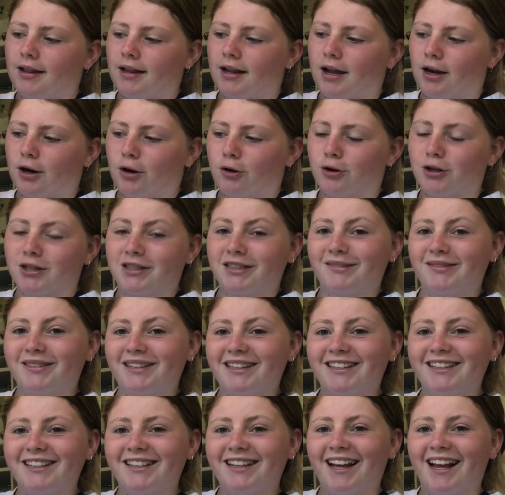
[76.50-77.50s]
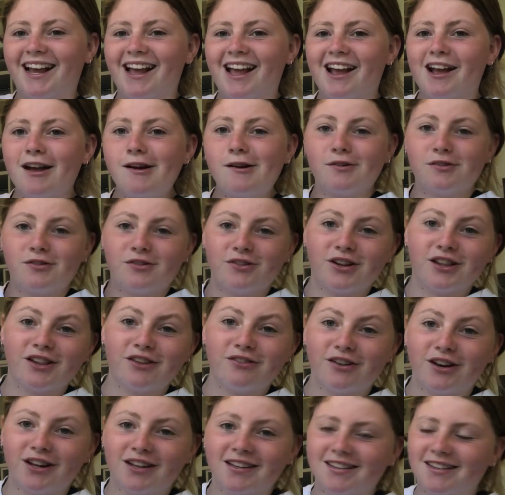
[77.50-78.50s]
a Christmas thing for the
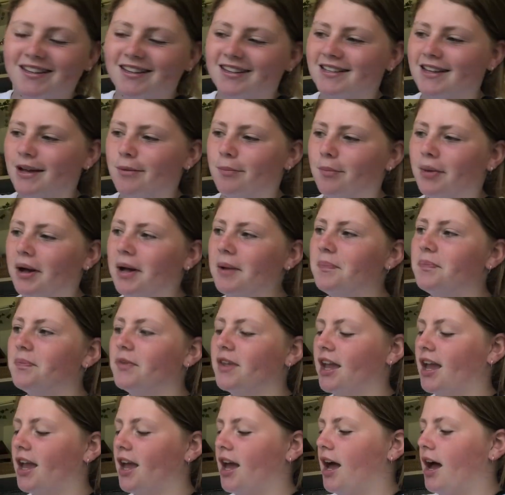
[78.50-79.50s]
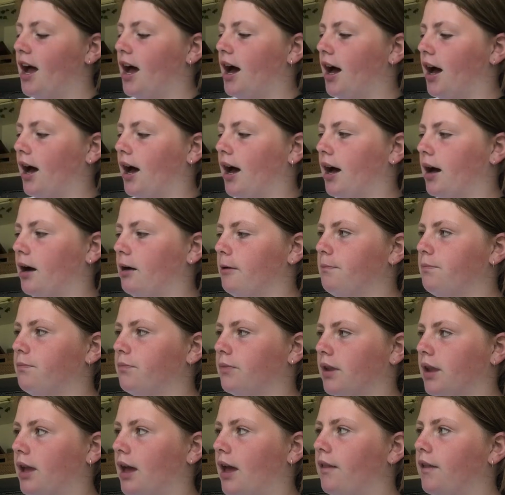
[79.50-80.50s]
1st of December.
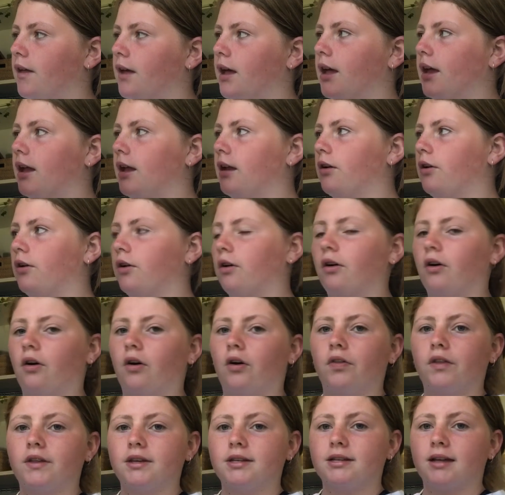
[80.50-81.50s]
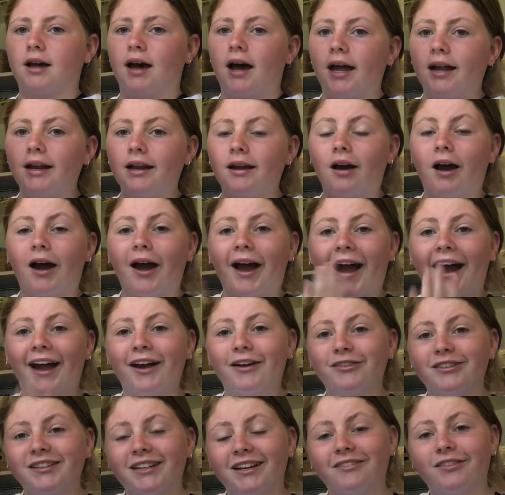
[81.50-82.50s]
And then on the side I
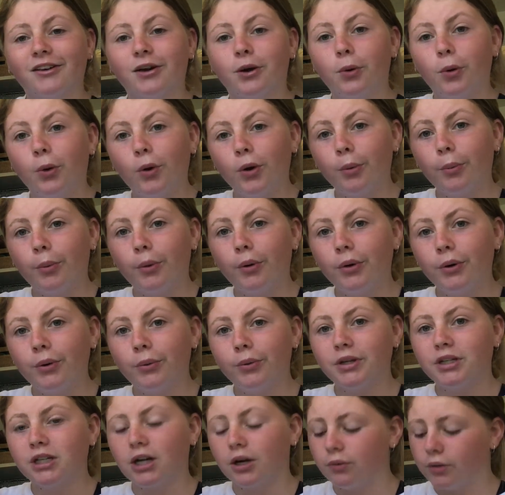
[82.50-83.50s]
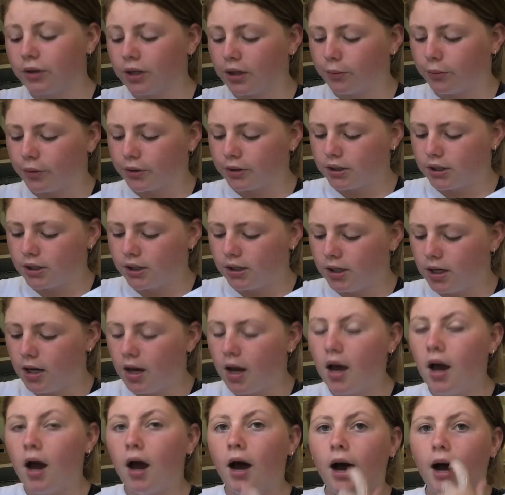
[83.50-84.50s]
always have a corkboard, which I really wanted
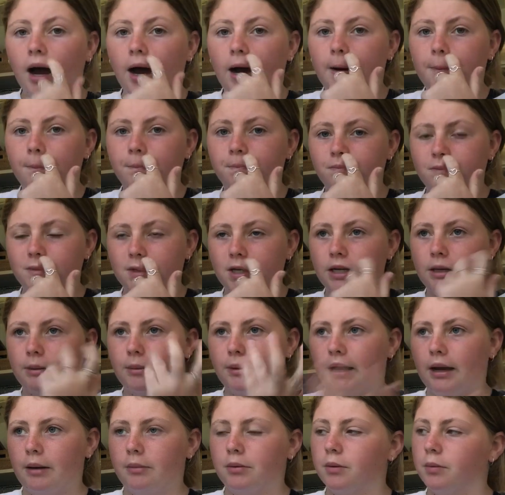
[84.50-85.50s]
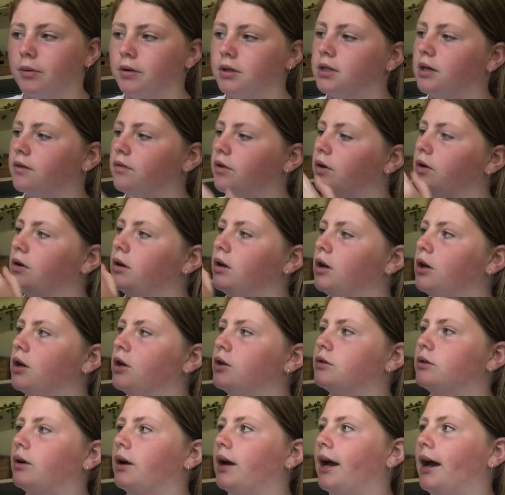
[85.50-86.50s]
to be able to put stuff on.
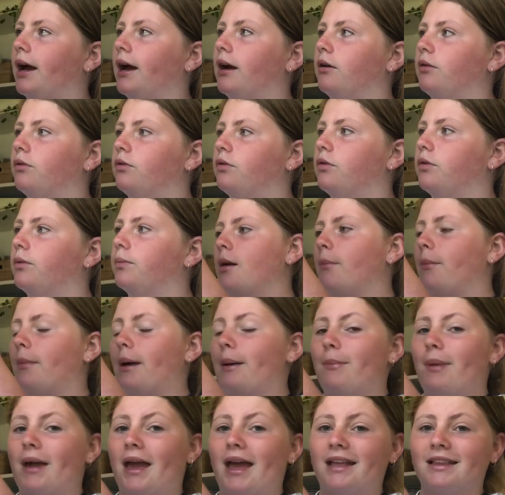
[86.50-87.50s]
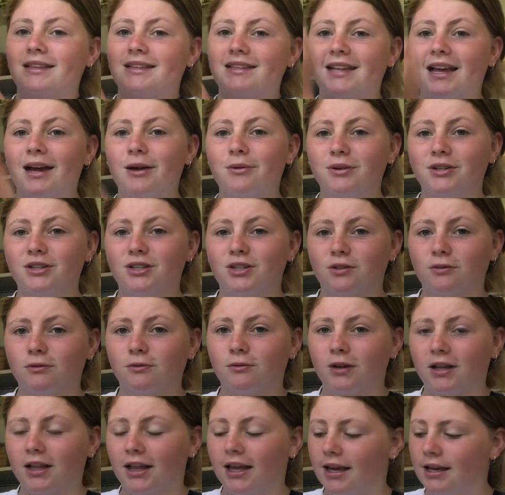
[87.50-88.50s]
So I have my pens there, which is
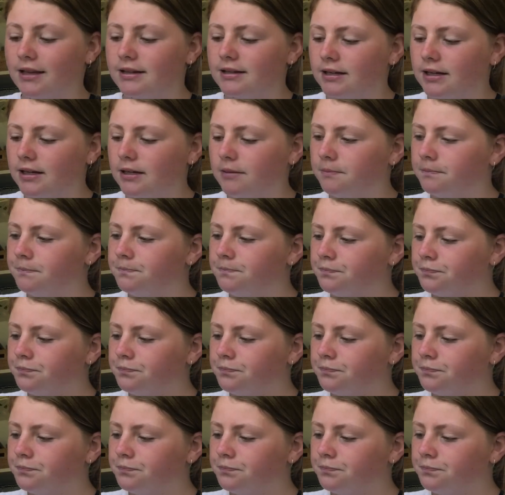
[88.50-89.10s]
really easy.